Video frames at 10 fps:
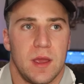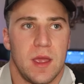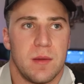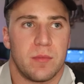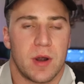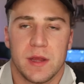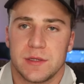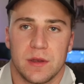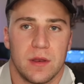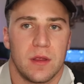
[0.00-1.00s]

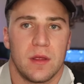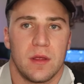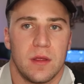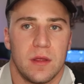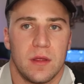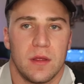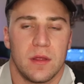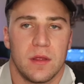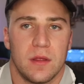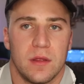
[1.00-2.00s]
embrace it.
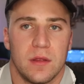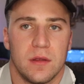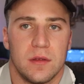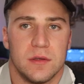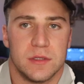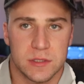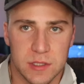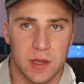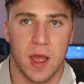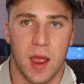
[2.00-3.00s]

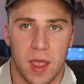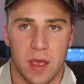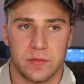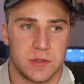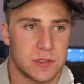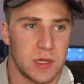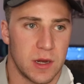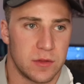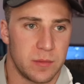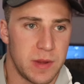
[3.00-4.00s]
Just like I have, just
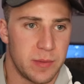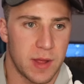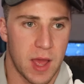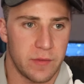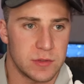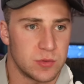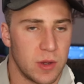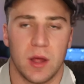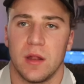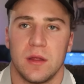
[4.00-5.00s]
like other people have as
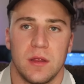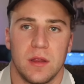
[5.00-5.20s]
well.